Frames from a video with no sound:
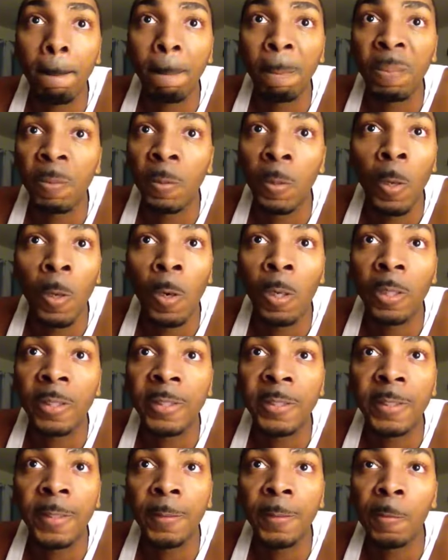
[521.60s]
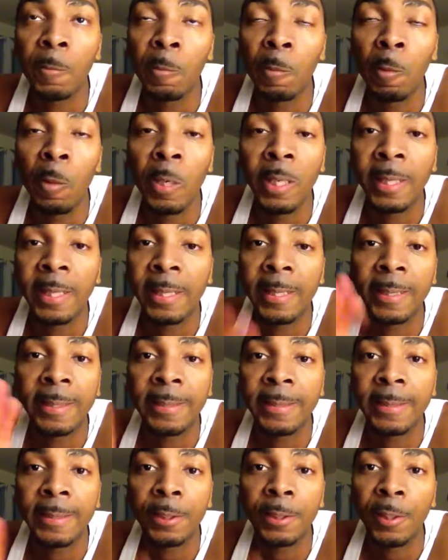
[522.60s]
Regardless of what
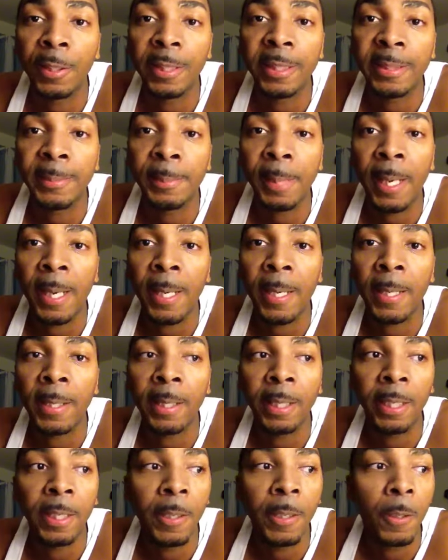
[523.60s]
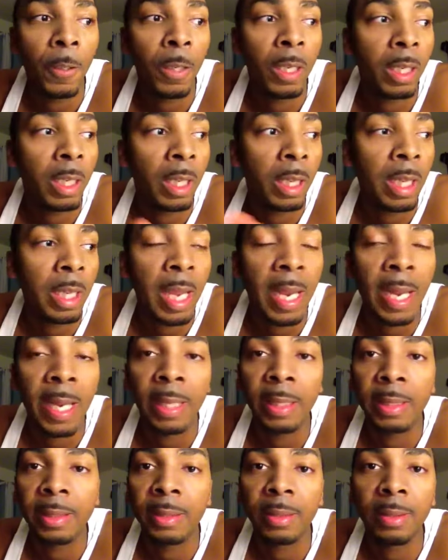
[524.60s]
has transpired here in the
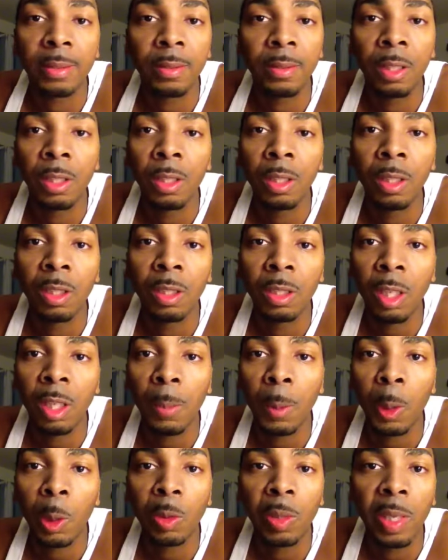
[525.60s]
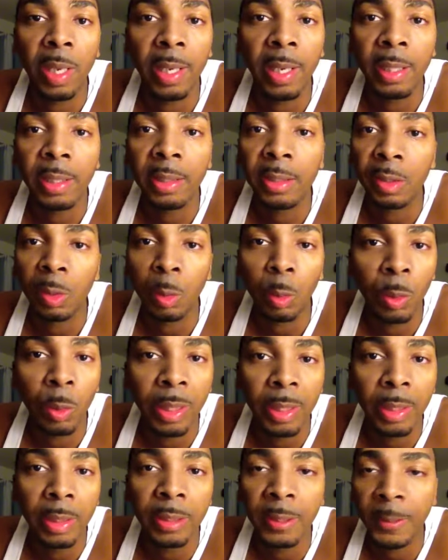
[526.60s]
last couple of days, the
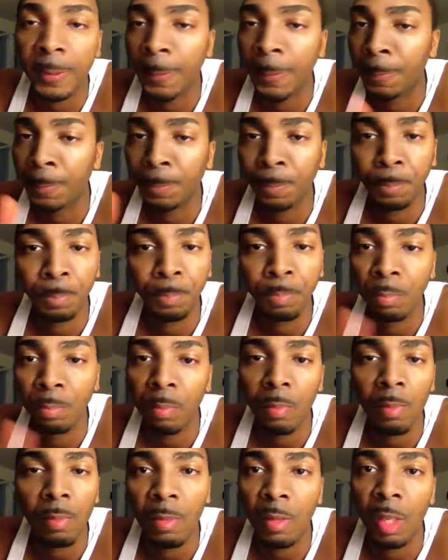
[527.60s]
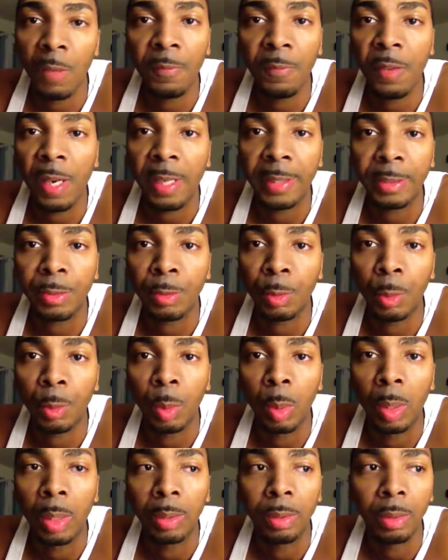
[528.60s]
weeks, I'm fighting through
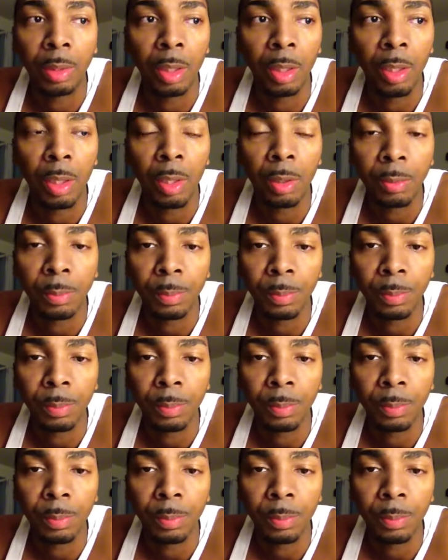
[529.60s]
it, you know,